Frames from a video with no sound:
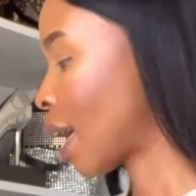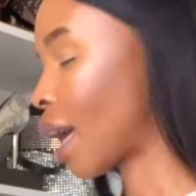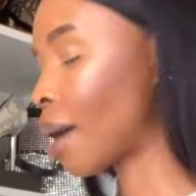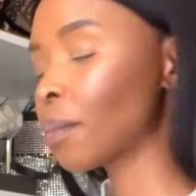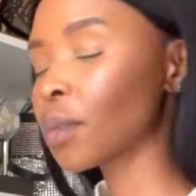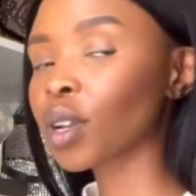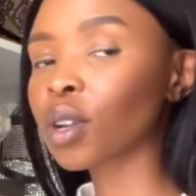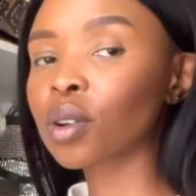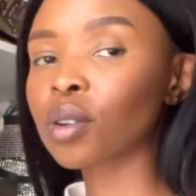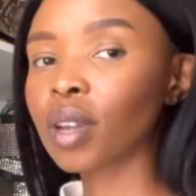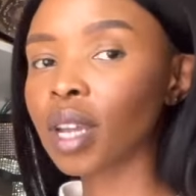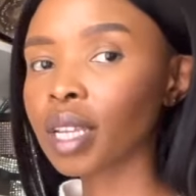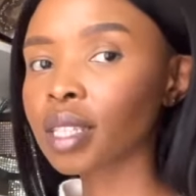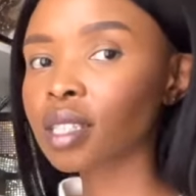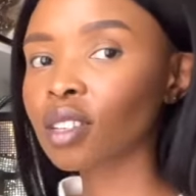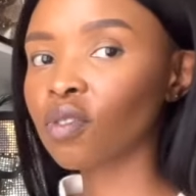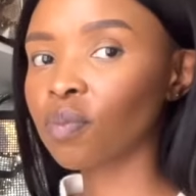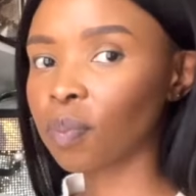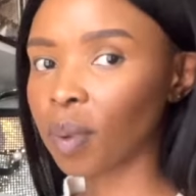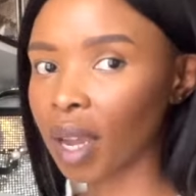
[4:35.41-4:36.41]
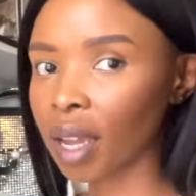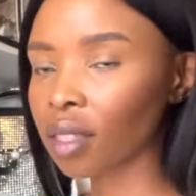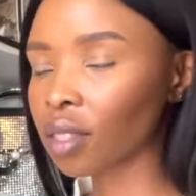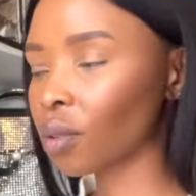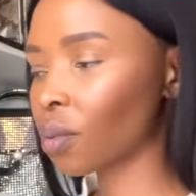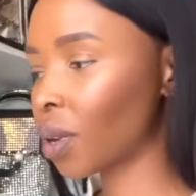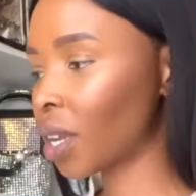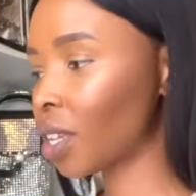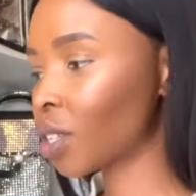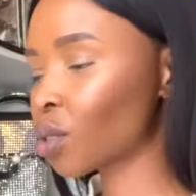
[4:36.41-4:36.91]
I'm a creative, by
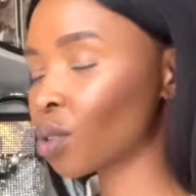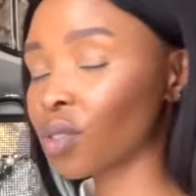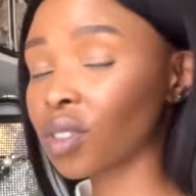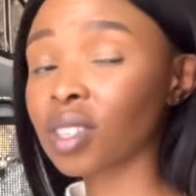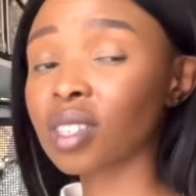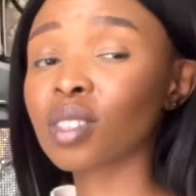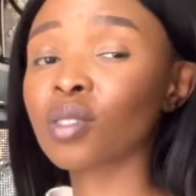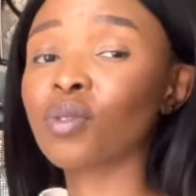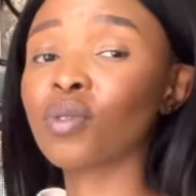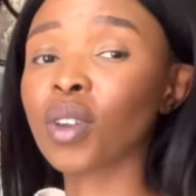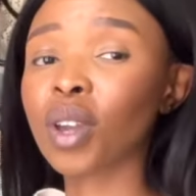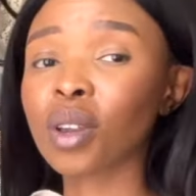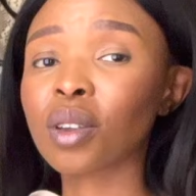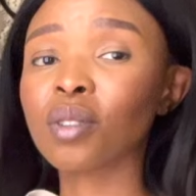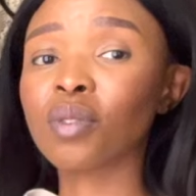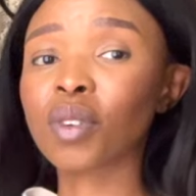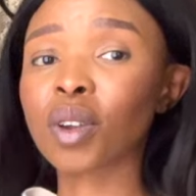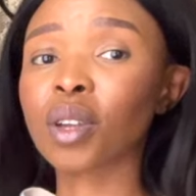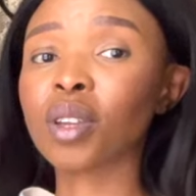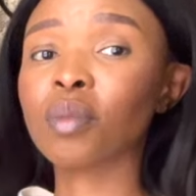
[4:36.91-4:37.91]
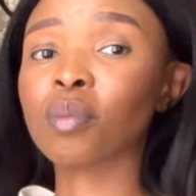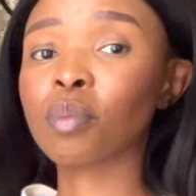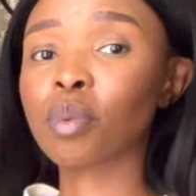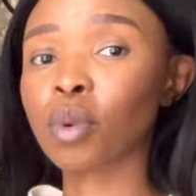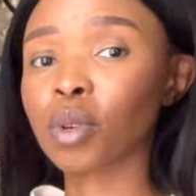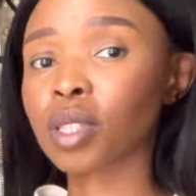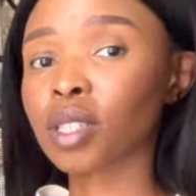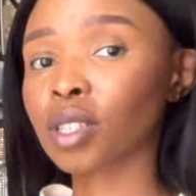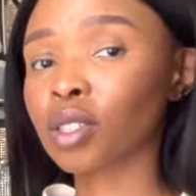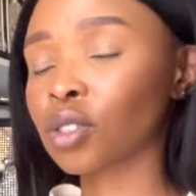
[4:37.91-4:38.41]
the way, so this is very, very
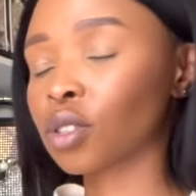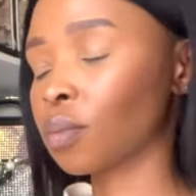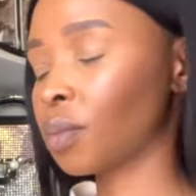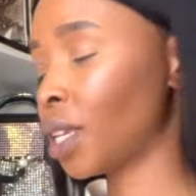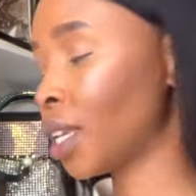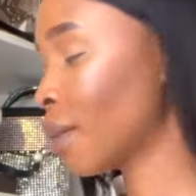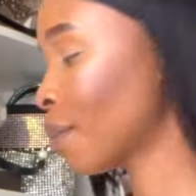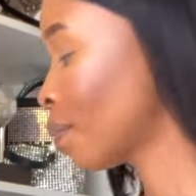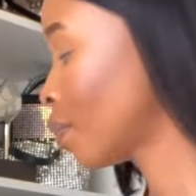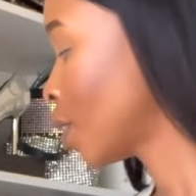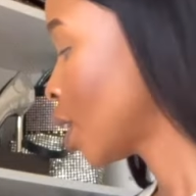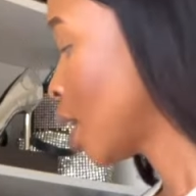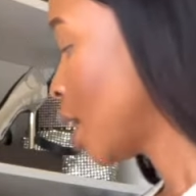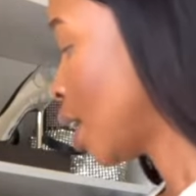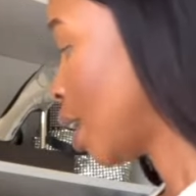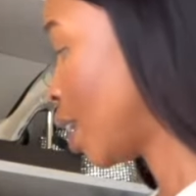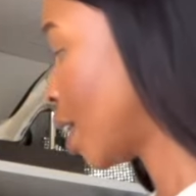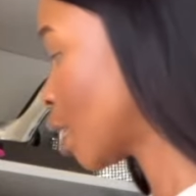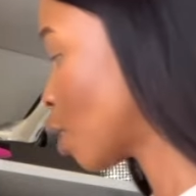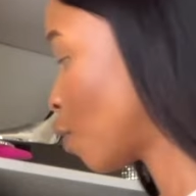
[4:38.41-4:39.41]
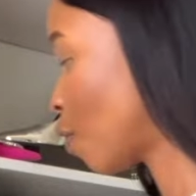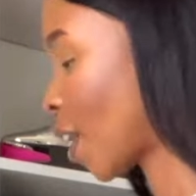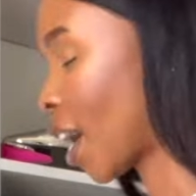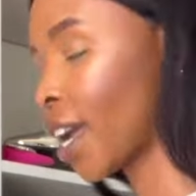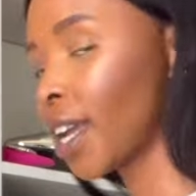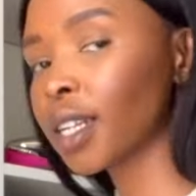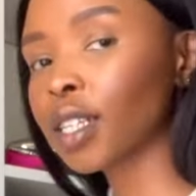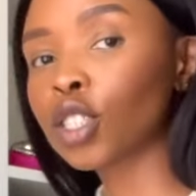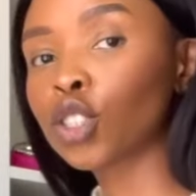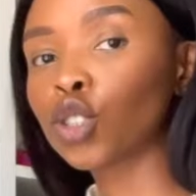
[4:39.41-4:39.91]
important to me. Let's find